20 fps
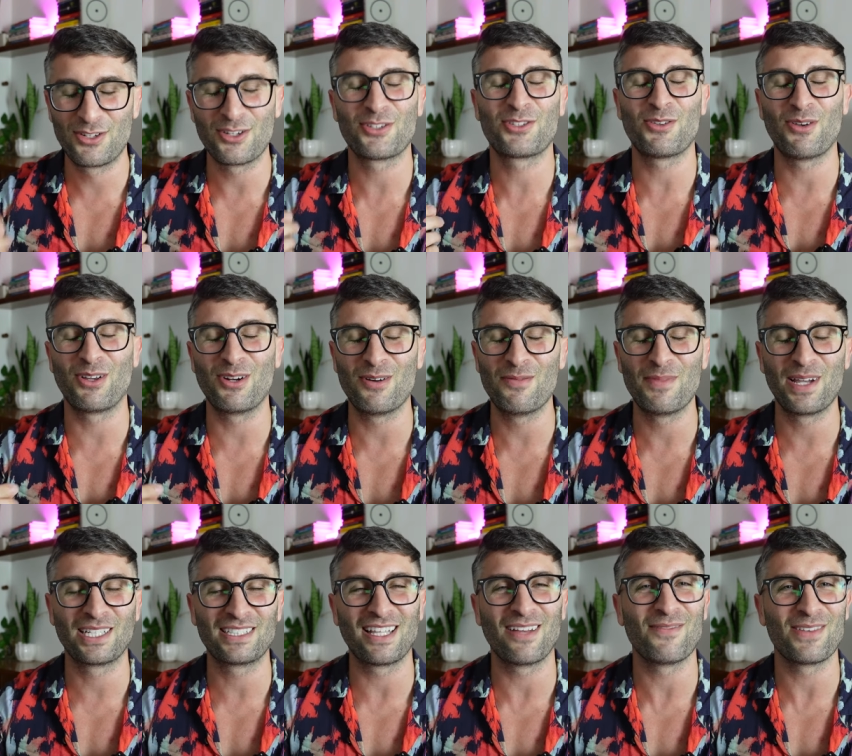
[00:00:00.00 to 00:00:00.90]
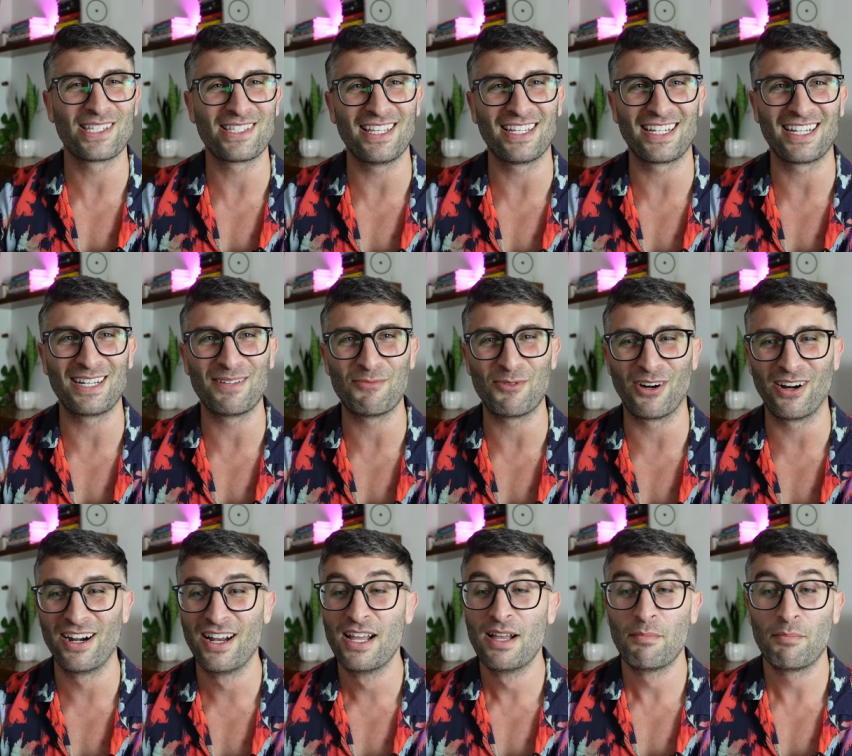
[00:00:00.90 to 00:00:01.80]
just so I don't make that mistake
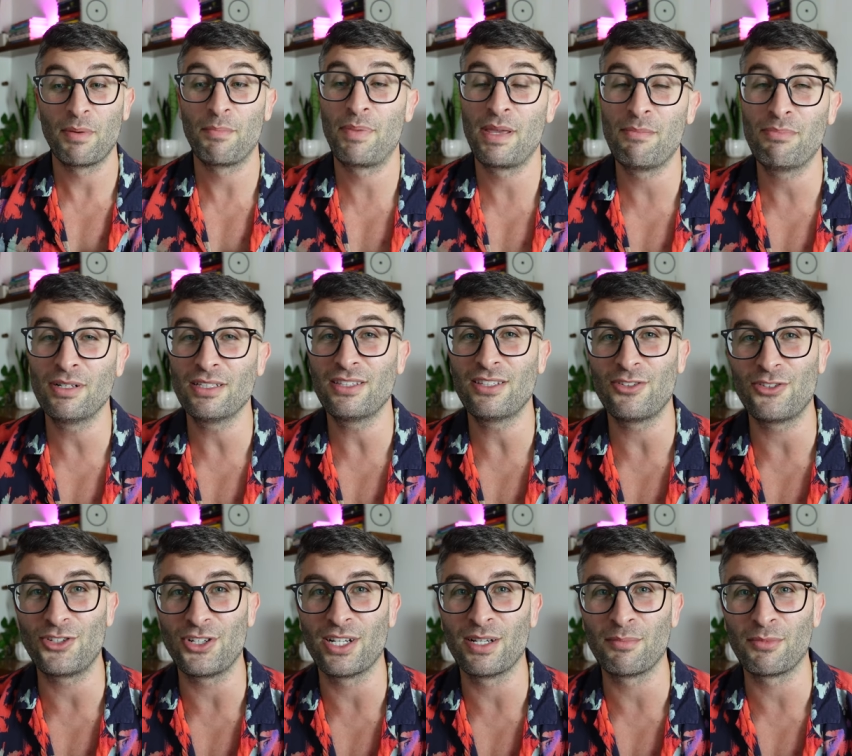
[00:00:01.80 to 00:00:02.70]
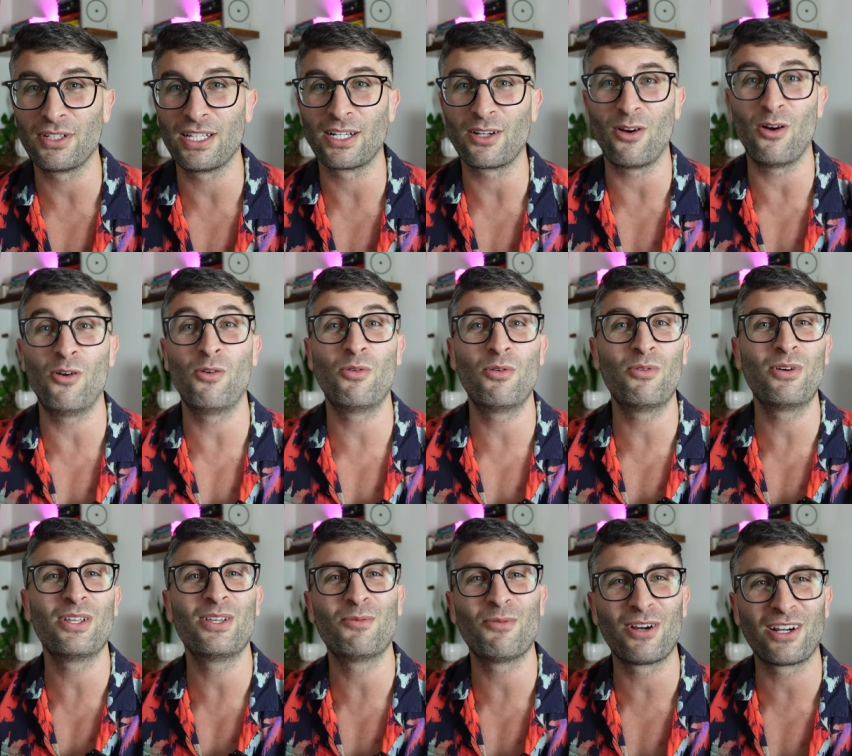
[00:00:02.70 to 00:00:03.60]
anymore. But people at the gym are like, "Oh, well,
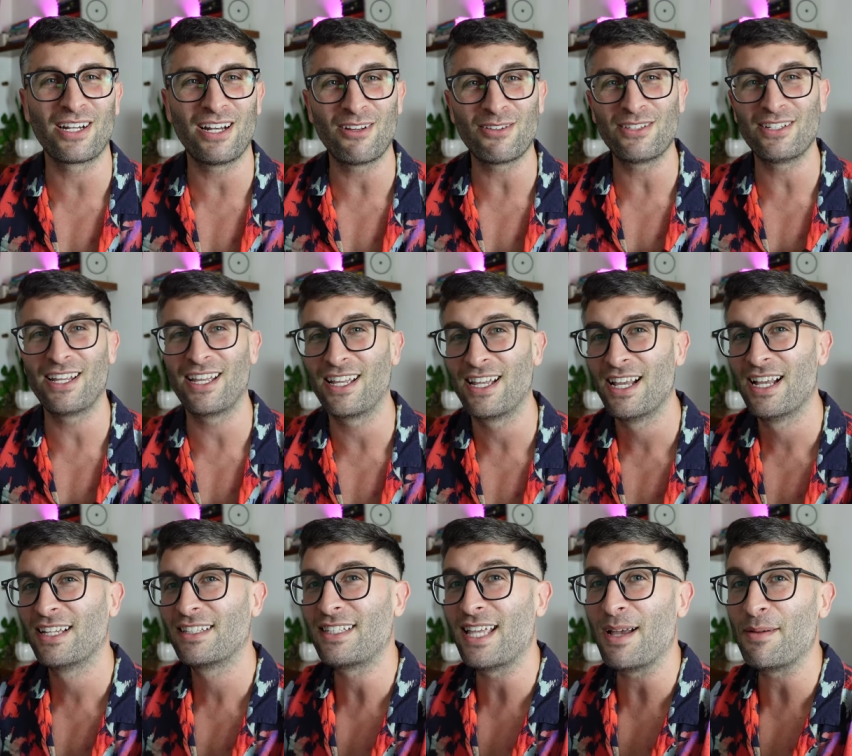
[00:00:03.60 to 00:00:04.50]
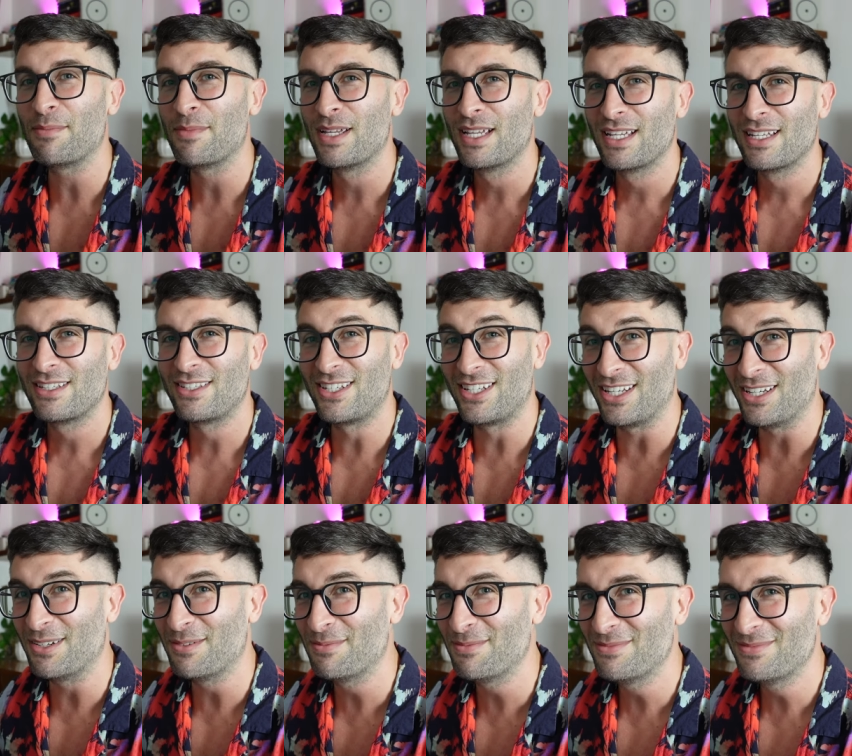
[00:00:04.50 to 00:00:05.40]
what are you working out today? Tap
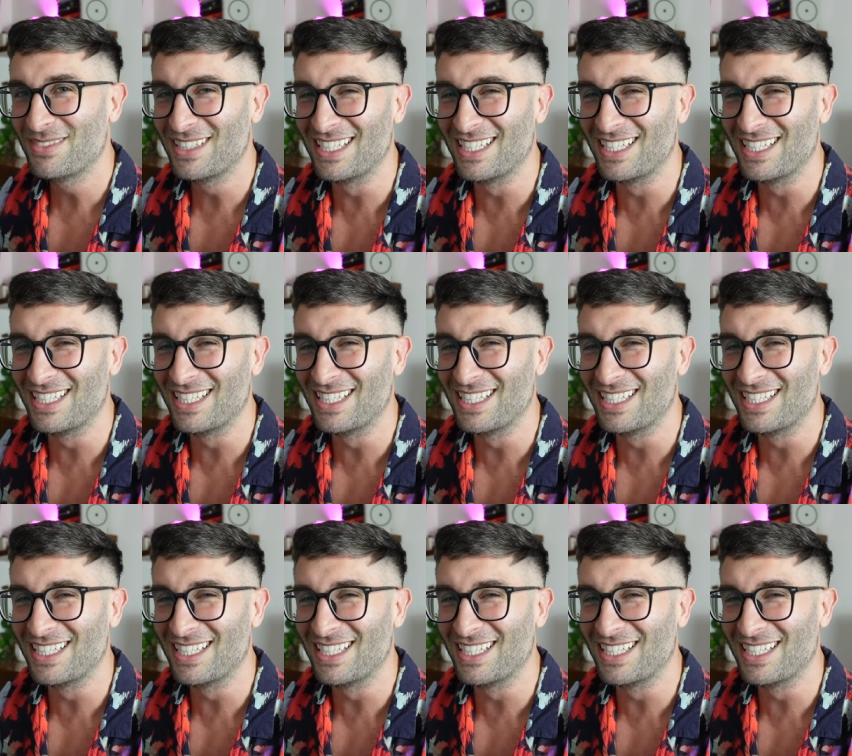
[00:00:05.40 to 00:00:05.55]
gym?"